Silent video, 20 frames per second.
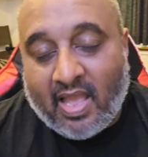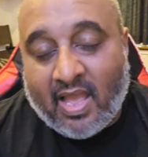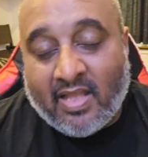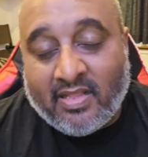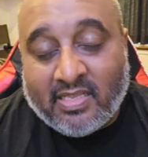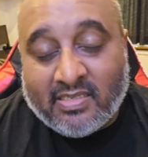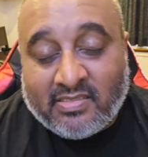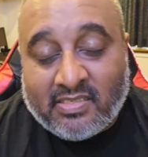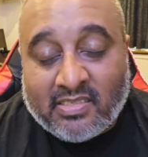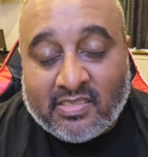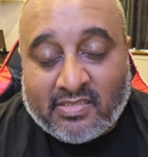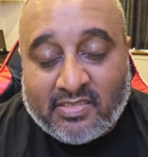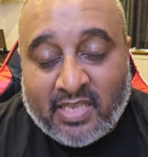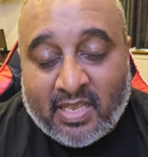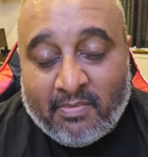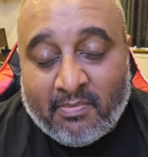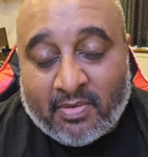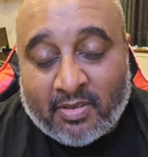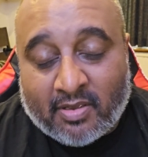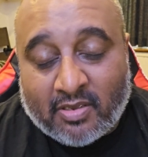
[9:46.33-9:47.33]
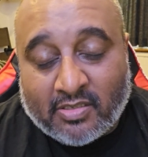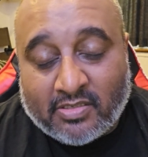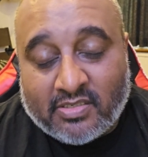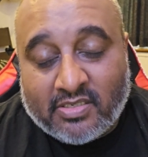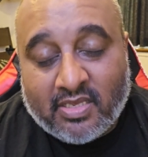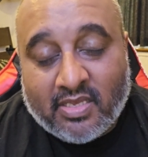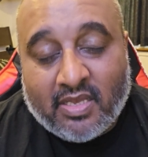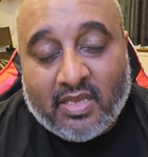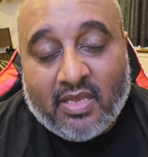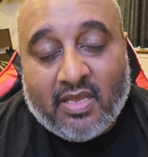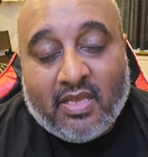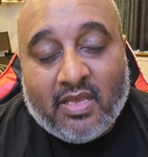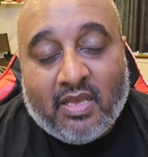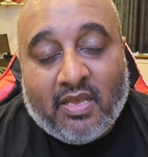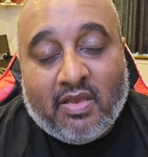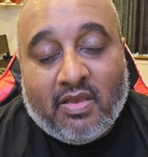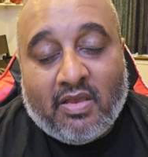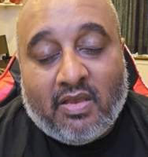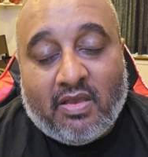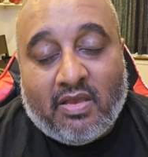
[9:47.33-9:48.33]
And this is the thing because
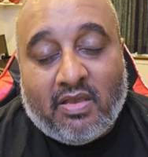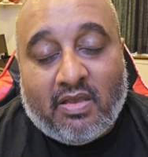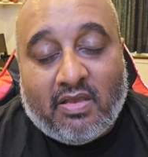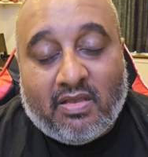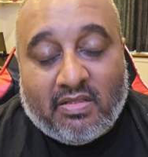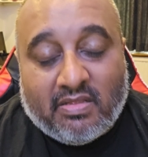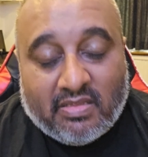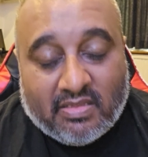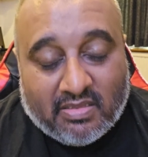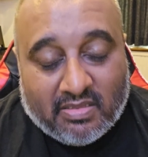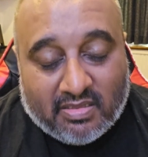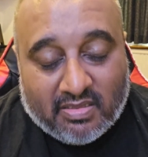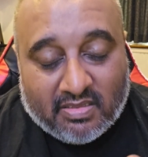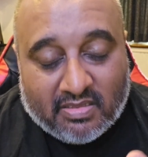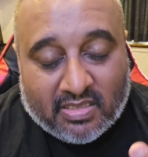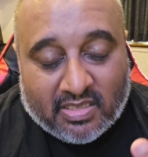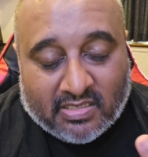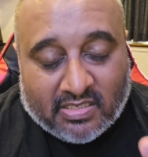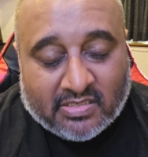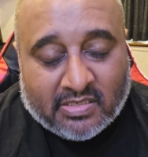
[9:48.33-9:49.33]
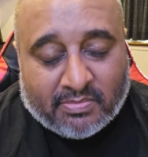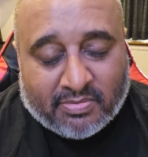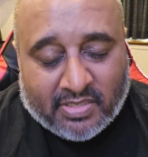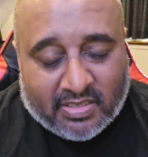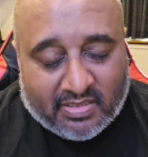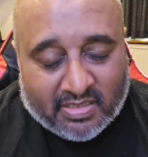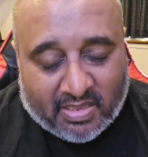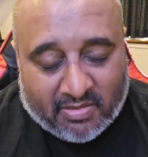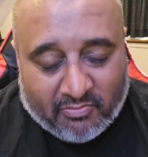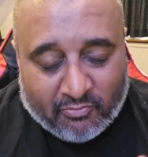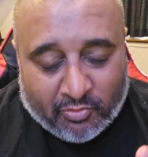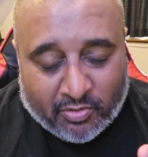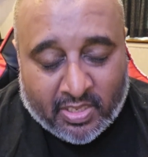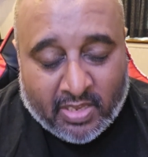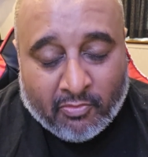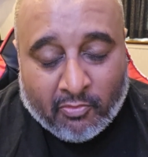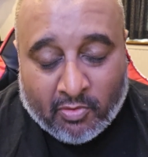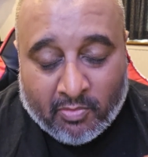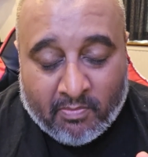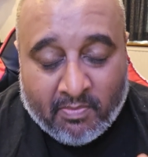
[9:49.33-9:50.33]
this is something that
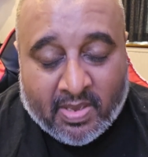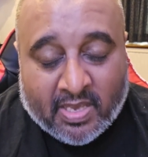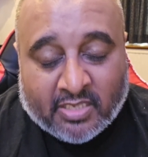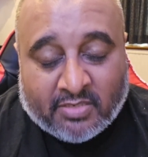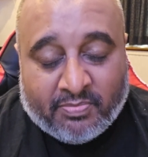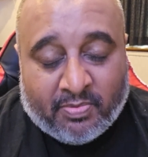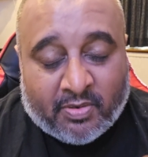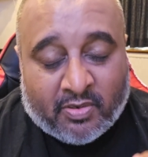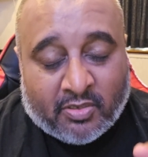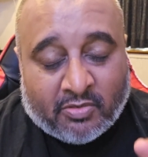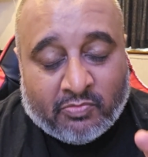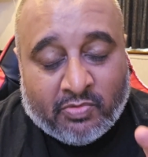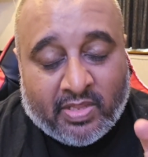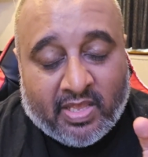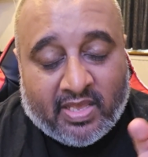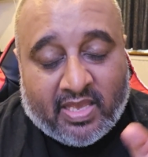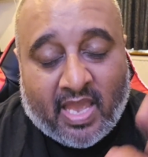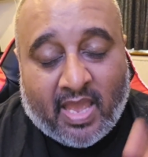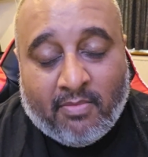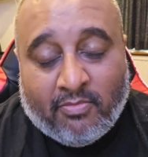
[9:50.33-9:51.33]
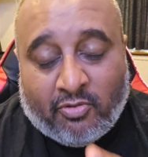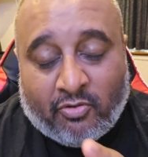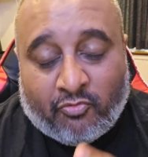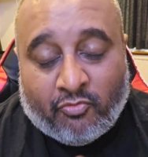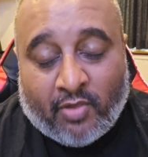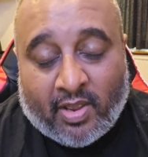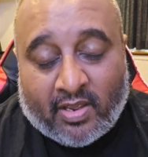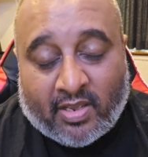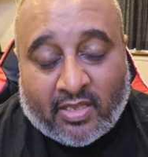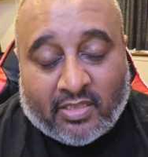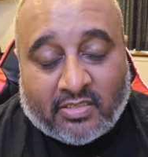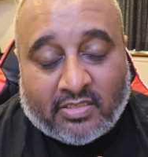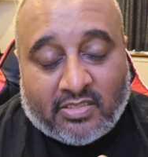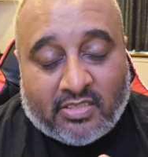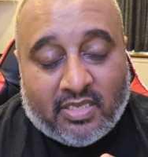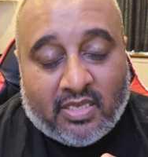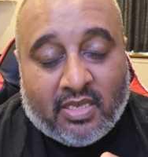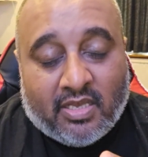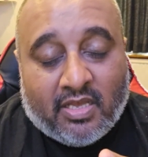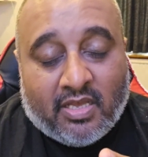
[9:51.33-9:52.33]
Rhaenyra missed because when it came to dragons,